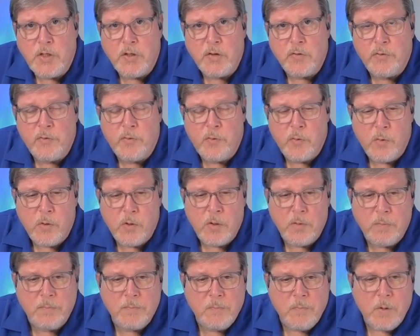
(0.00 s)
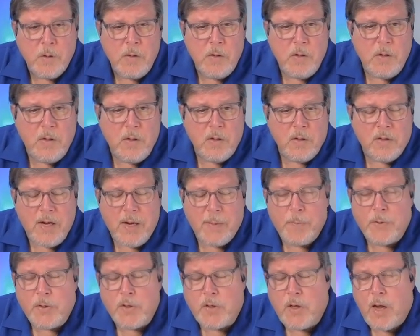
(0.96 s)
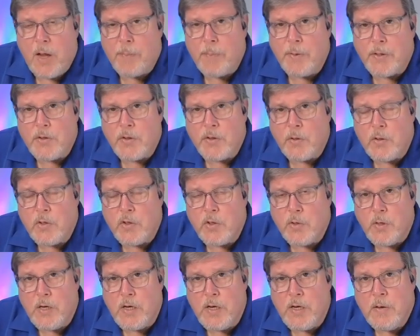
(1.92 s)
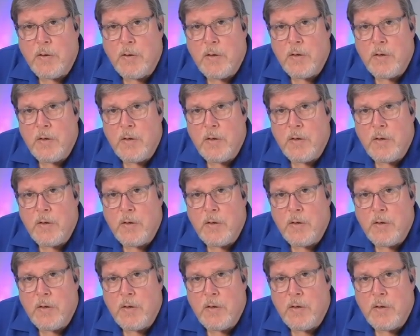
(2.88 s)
it for laparoscopic surgery.